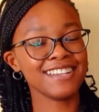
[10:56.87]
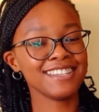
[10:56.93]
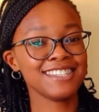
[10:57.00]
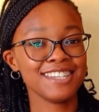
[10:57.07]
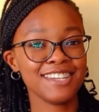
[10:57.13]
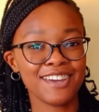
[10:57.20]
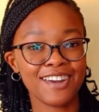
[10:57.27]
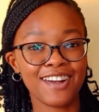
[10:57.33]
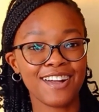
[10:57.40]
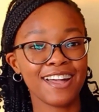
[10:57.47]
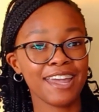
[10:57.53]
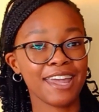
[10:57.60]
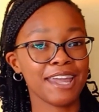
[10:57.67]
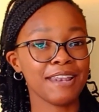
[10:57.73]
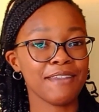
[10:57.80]
see y'all
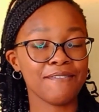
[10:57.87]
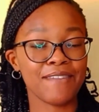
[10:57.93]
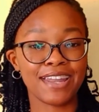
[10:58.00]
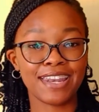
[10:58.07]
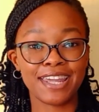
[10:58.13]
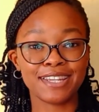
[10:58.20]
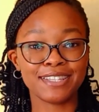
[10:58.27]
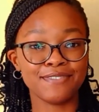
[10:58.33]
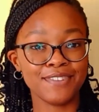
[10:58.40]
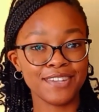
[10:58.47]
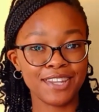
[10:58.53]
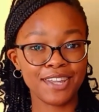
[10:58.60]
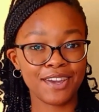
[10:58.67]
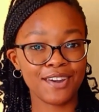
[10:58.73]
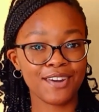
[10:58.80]
in my next
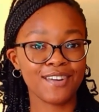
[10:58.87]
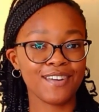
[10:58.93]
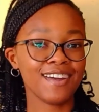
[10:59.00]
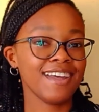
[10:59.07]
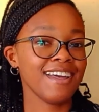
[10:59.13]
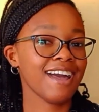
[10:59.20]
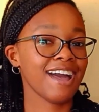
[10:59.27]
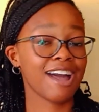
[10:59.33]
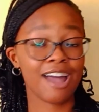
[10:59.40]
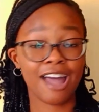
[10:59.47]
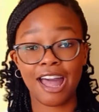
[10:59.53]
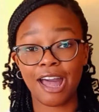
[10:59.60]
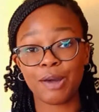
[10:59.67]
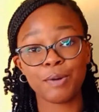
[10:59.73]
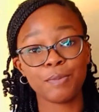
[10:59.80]
video.
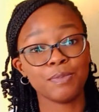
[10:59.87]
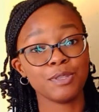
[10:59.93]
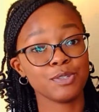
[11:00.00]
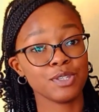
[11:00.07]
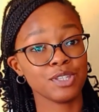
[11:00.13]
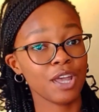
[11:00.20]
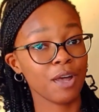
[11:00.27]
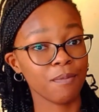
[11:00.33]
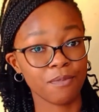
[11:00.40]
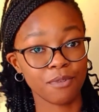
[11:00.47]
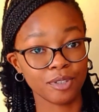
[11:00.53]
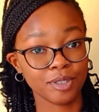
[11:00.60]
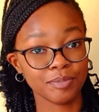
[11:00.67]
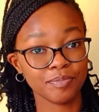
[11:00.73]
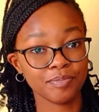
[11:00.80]
I hope this was helpful.